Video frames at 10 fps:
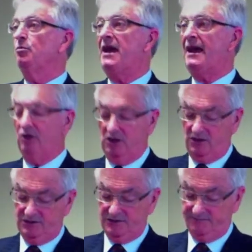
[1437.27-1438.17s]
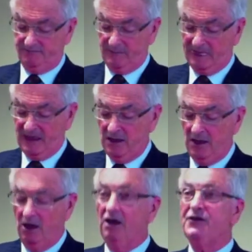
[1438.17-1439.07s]
power lies?
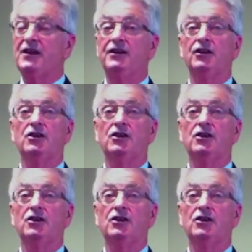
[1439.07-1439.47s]
I think it